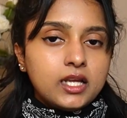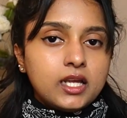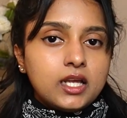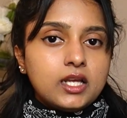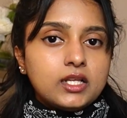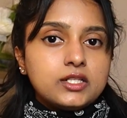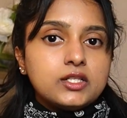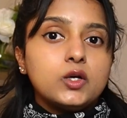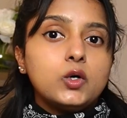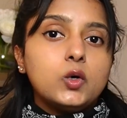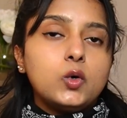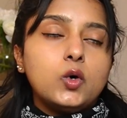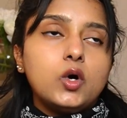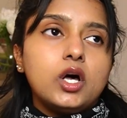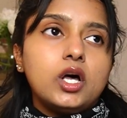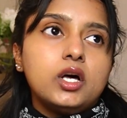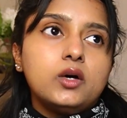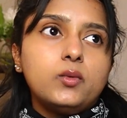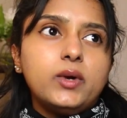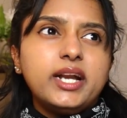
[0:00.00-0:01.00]

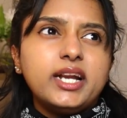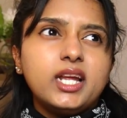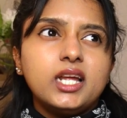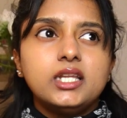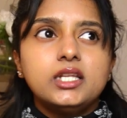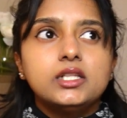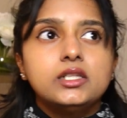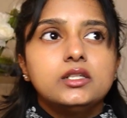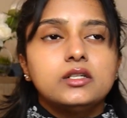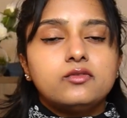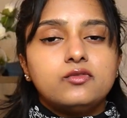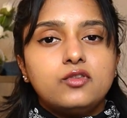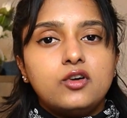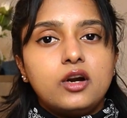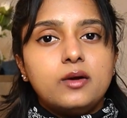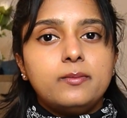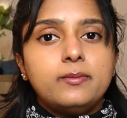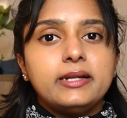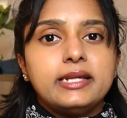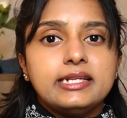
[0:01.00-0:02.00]
So where can you look
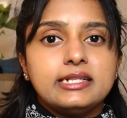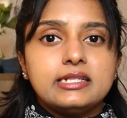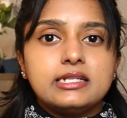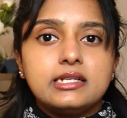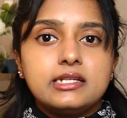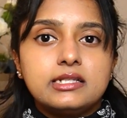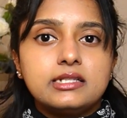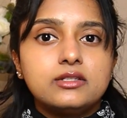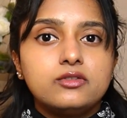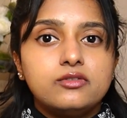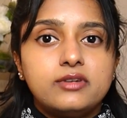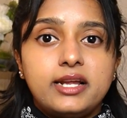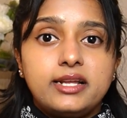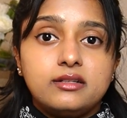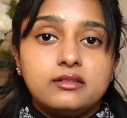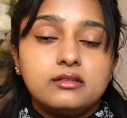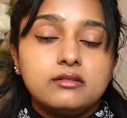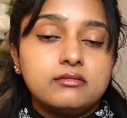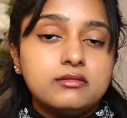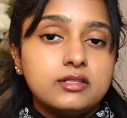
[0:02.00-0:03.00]
for places to
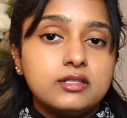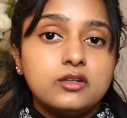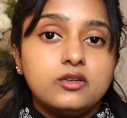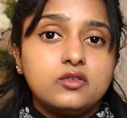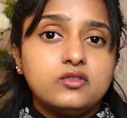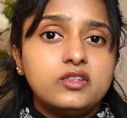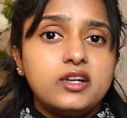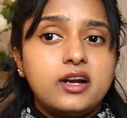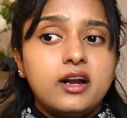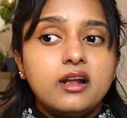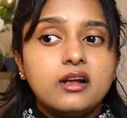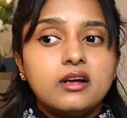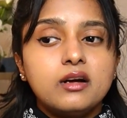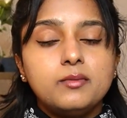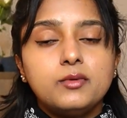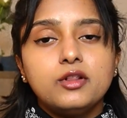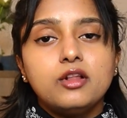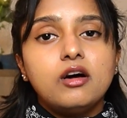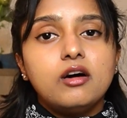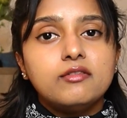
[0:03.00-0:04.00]
rent? So there are a
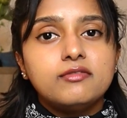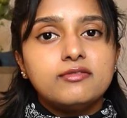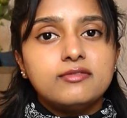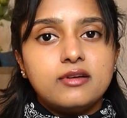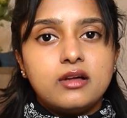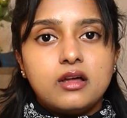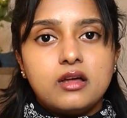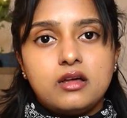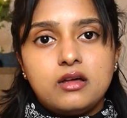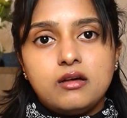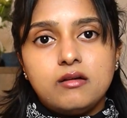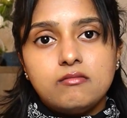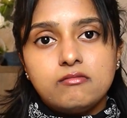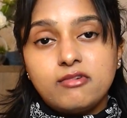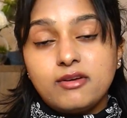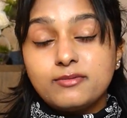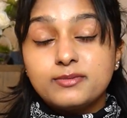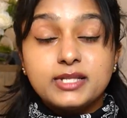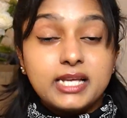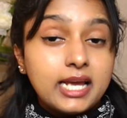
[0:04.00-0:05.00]
couple of
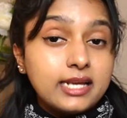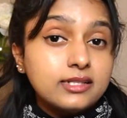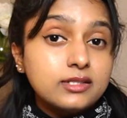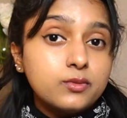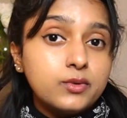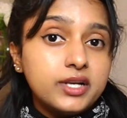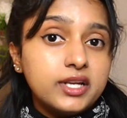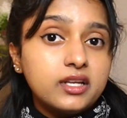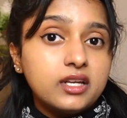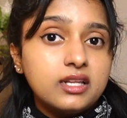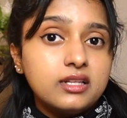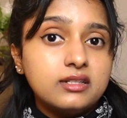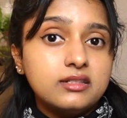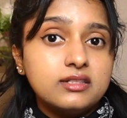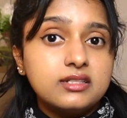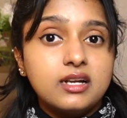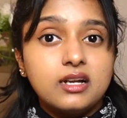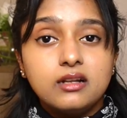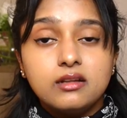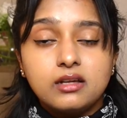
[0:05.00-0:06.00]
websites where you can
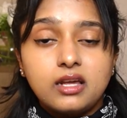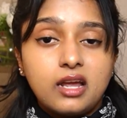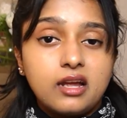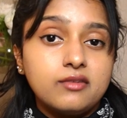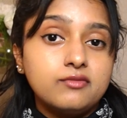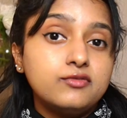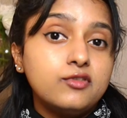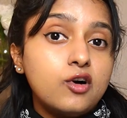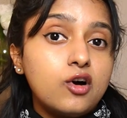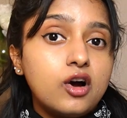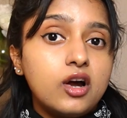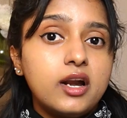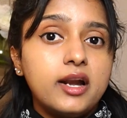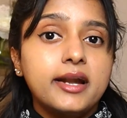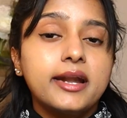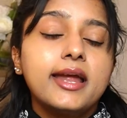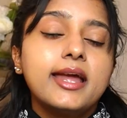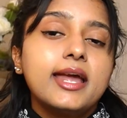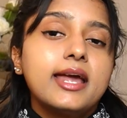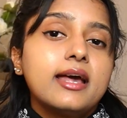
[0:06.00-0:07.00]
start looking for
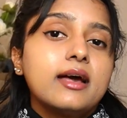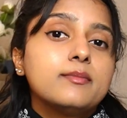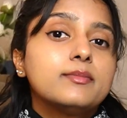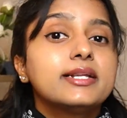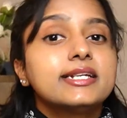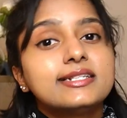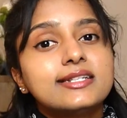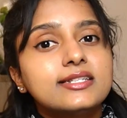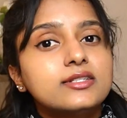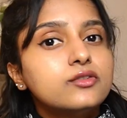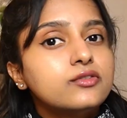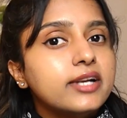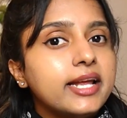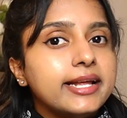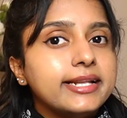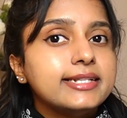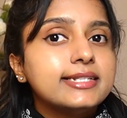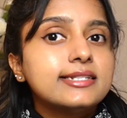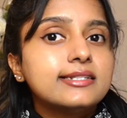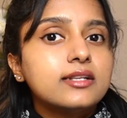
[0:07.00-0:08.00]
places to
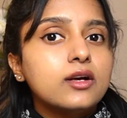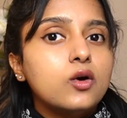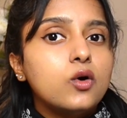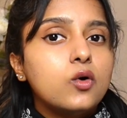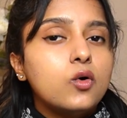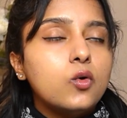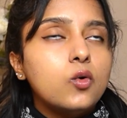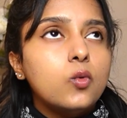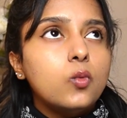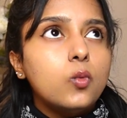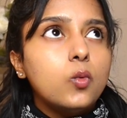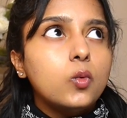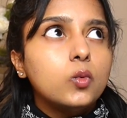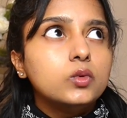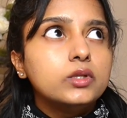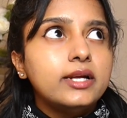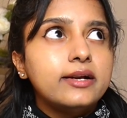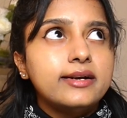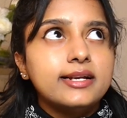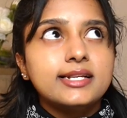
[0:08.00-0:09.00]
rent. So
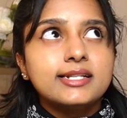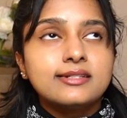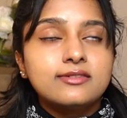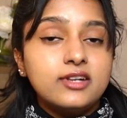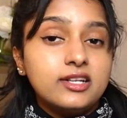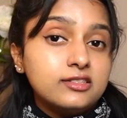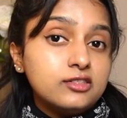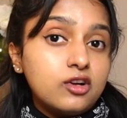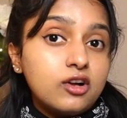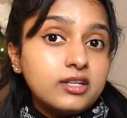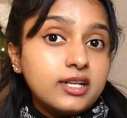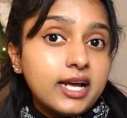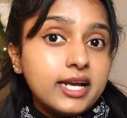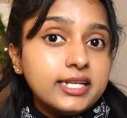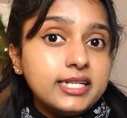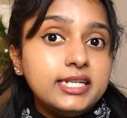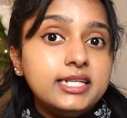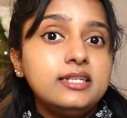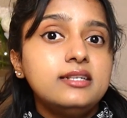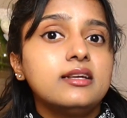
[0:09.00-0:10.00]
there is
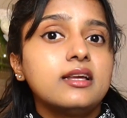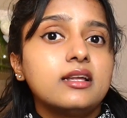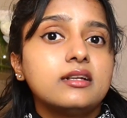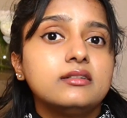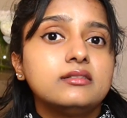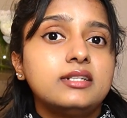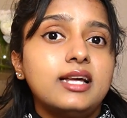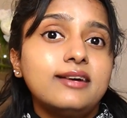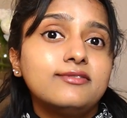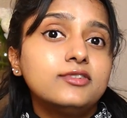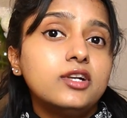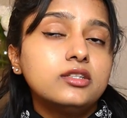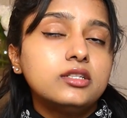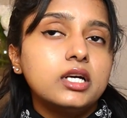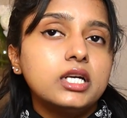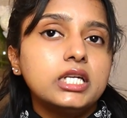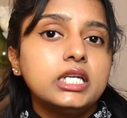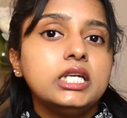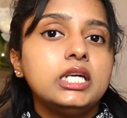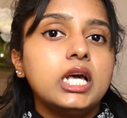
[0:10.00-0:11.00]
rent.ie,
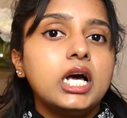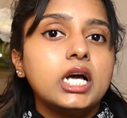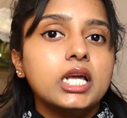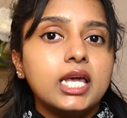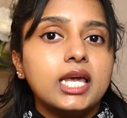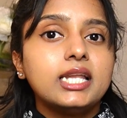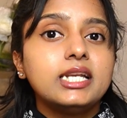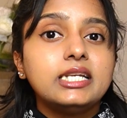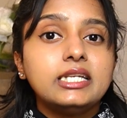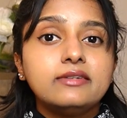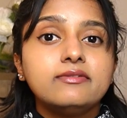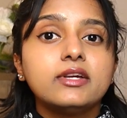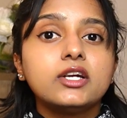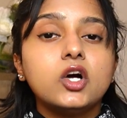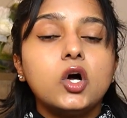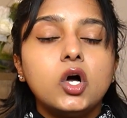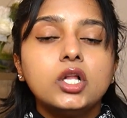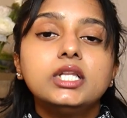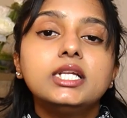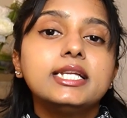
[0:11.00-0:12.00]
daft.ie, again leaving
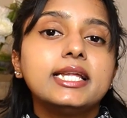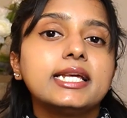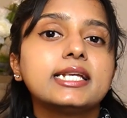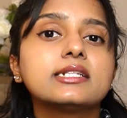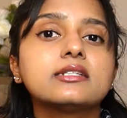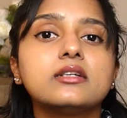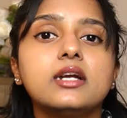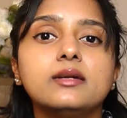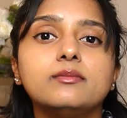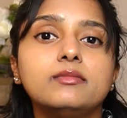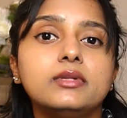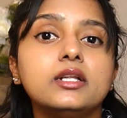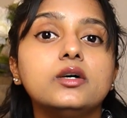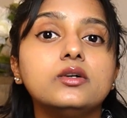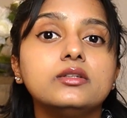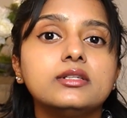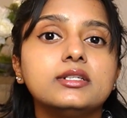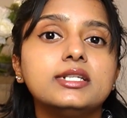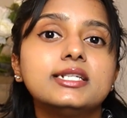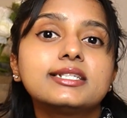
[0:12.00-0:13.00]
all the links right below
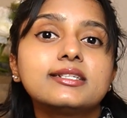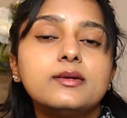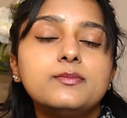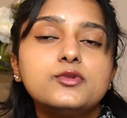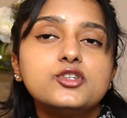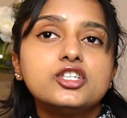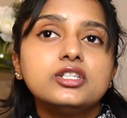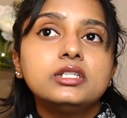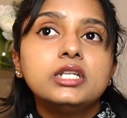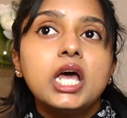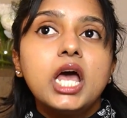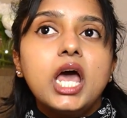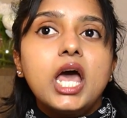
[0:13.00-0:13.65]
in the description.